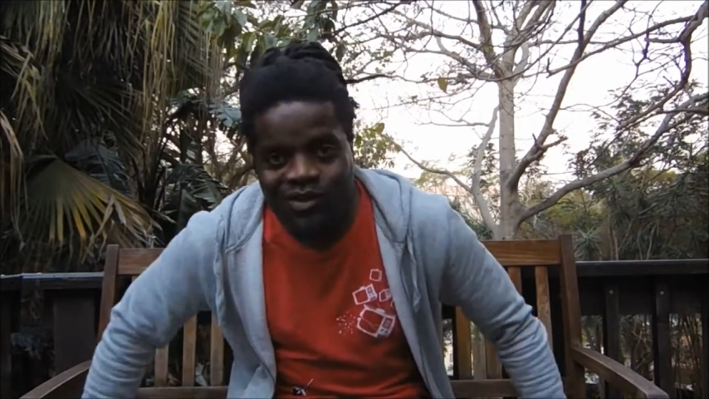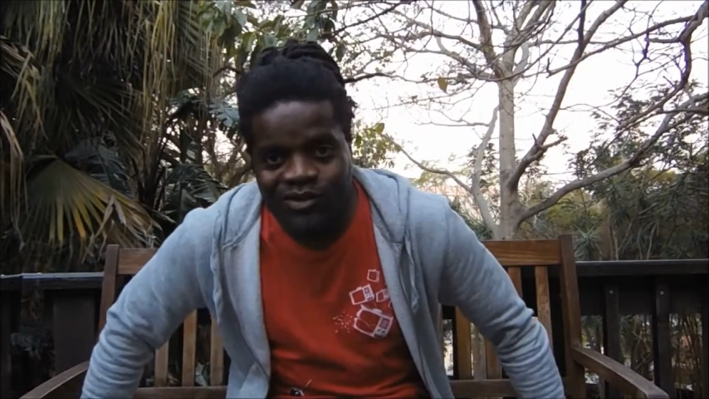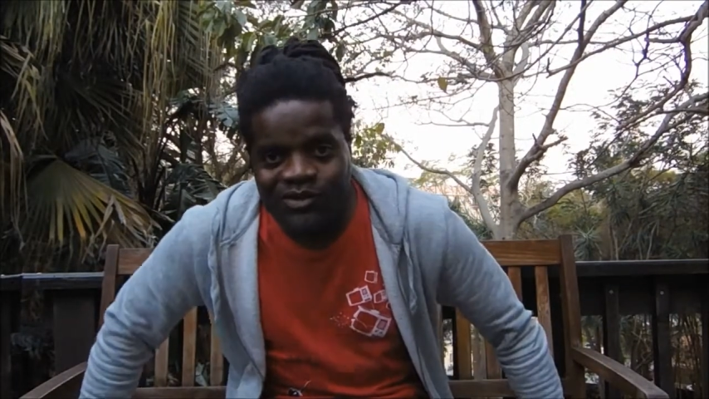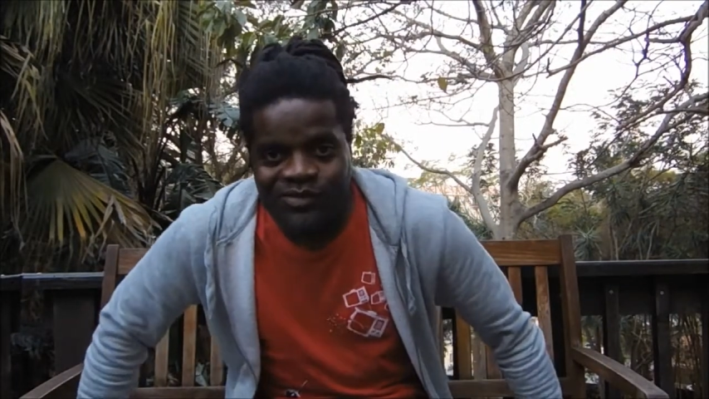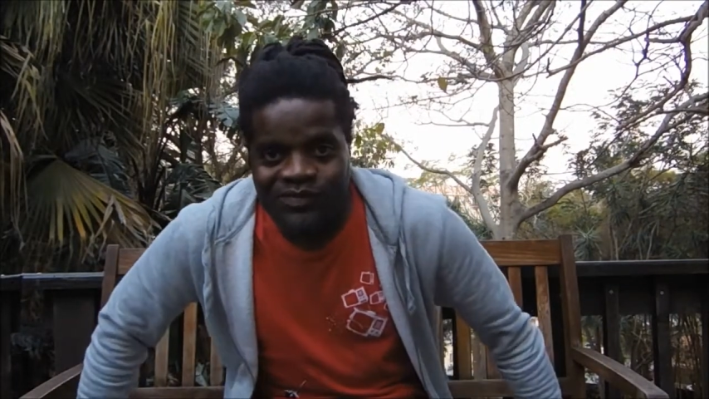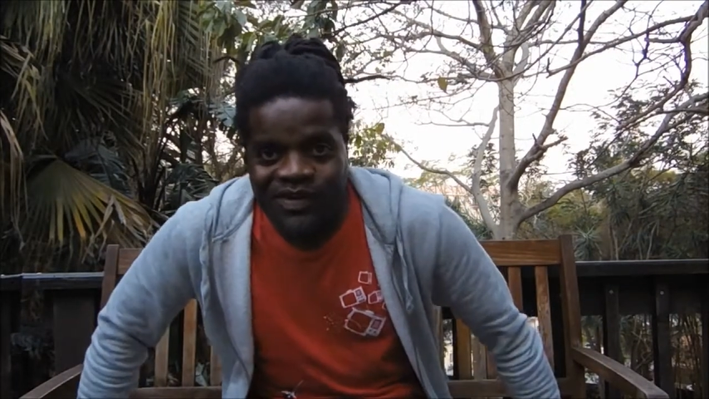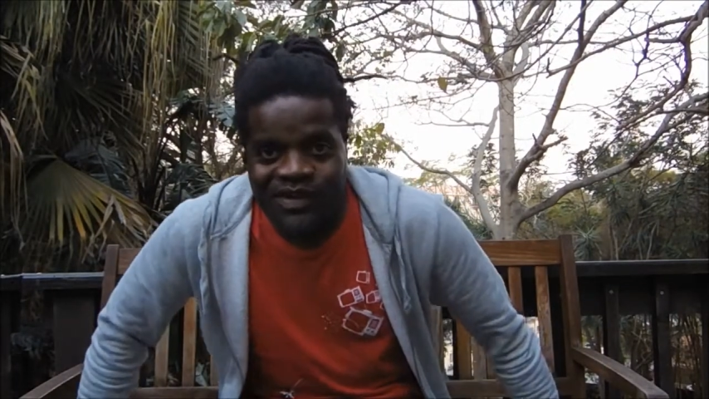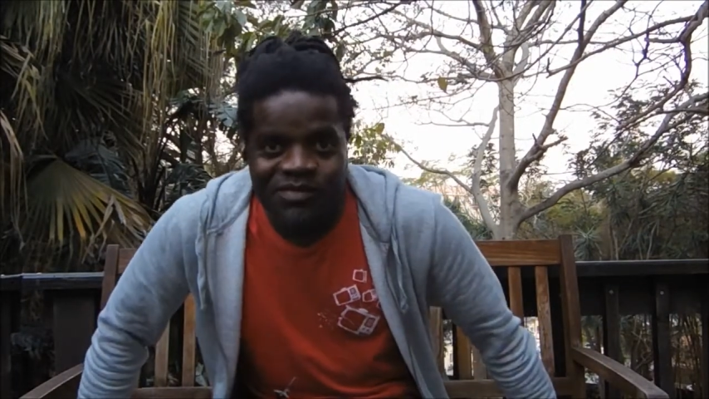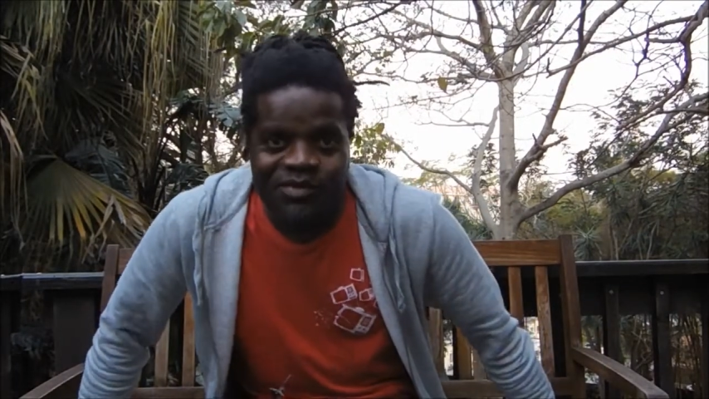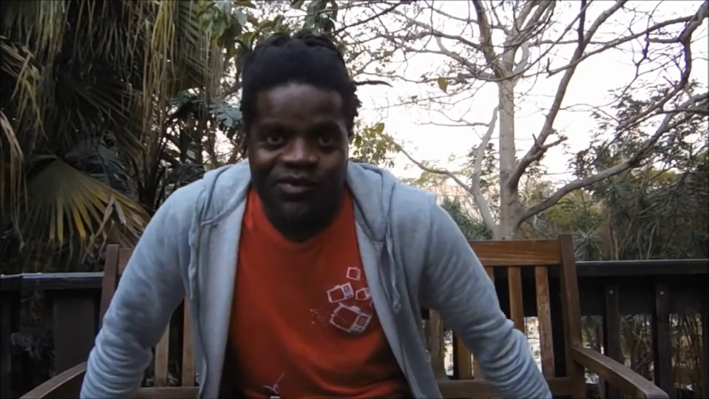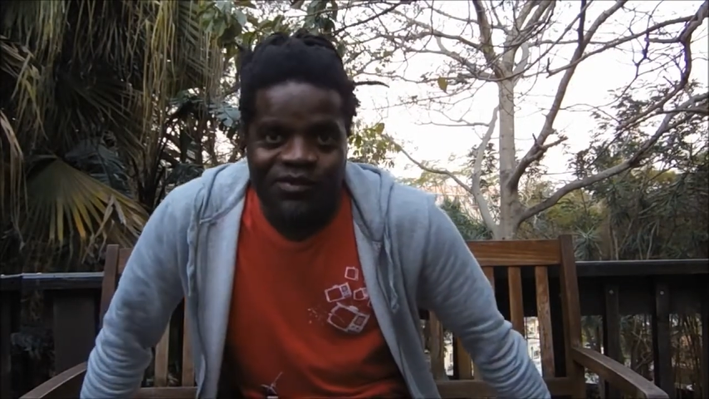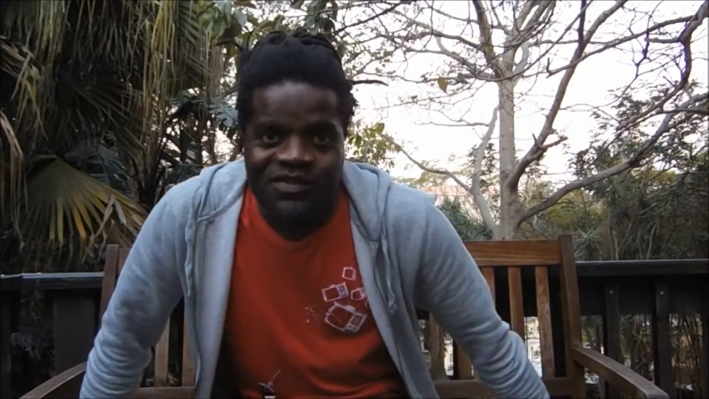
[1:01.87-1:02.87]
all those funny
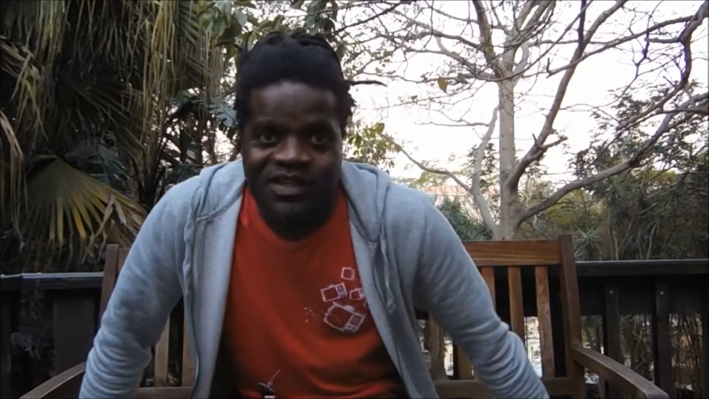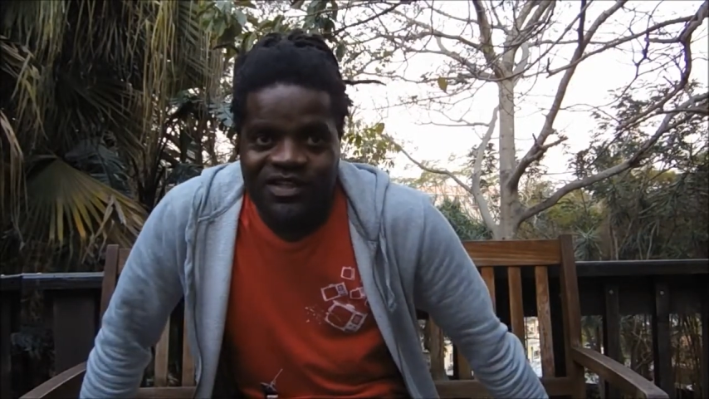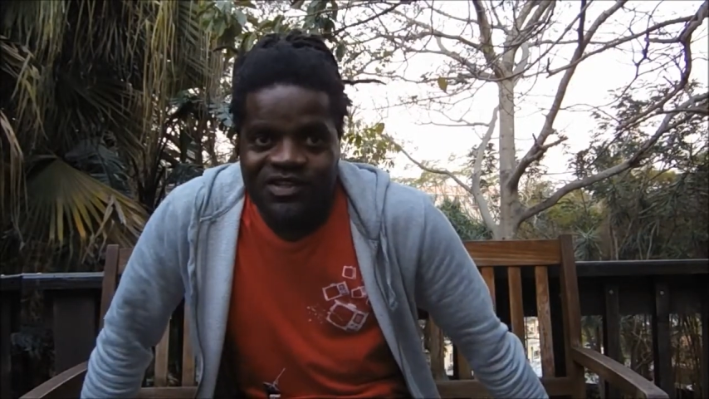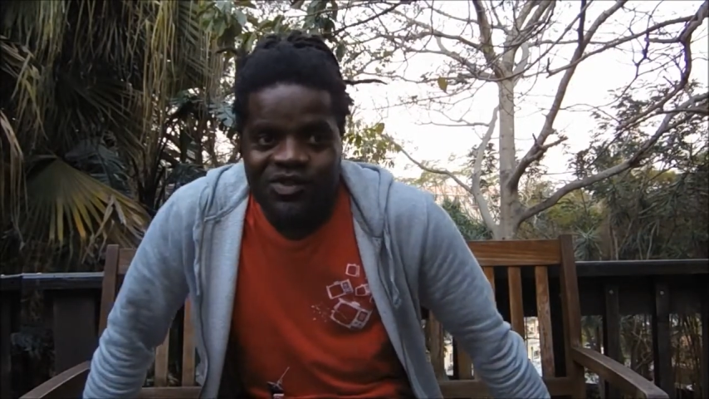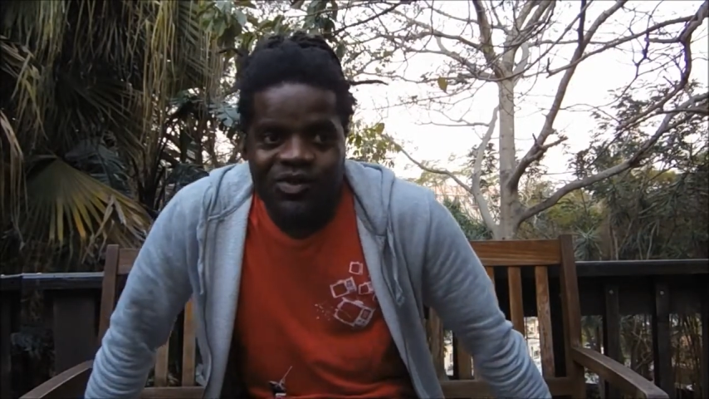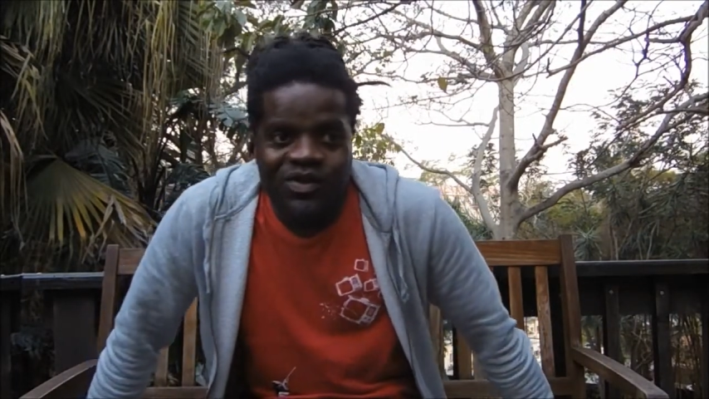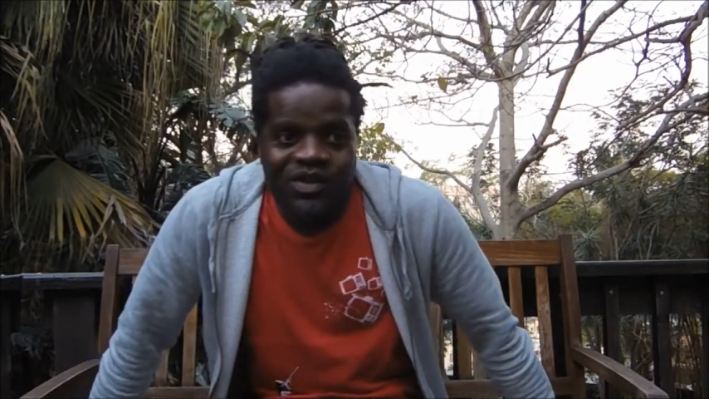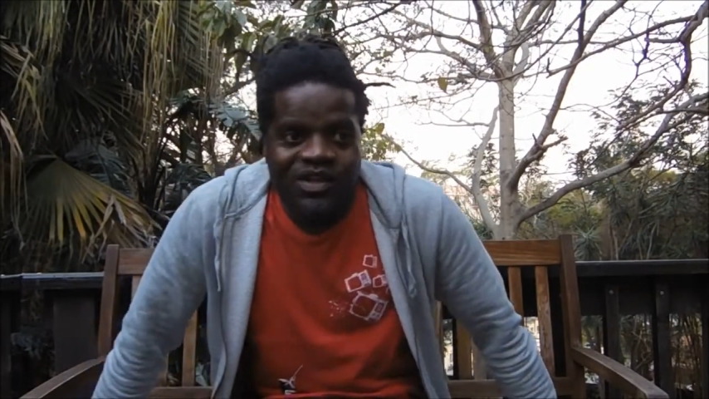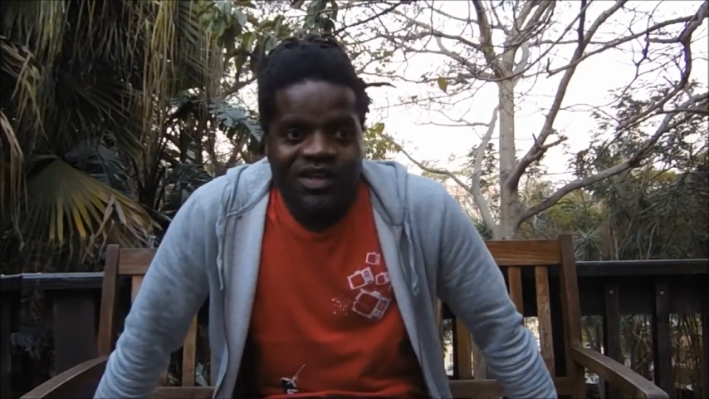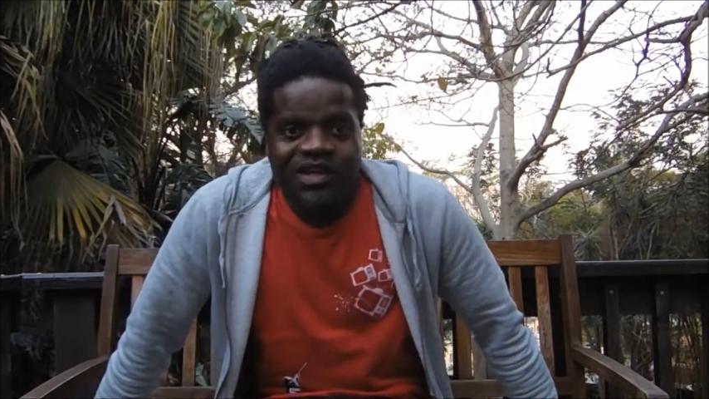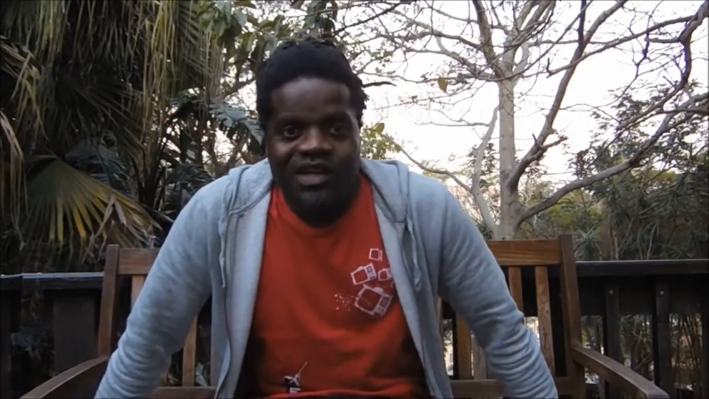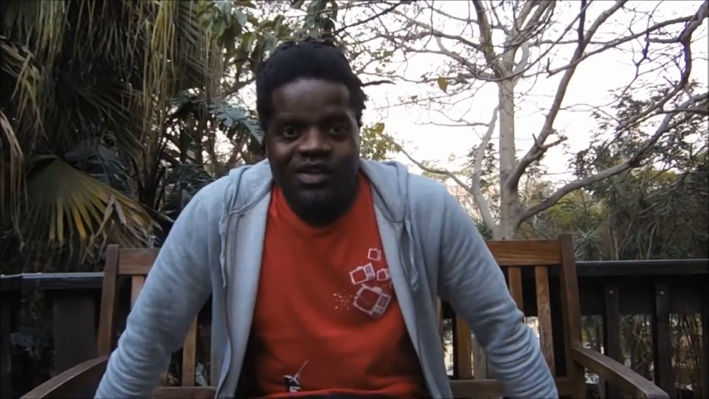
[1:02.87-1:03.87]
moves. And so
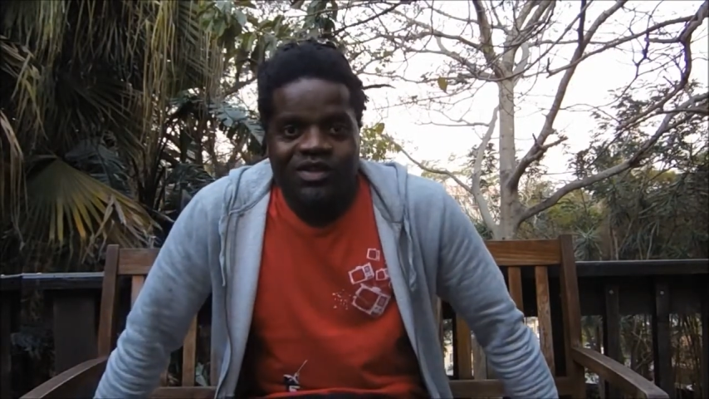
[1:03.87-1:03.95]
it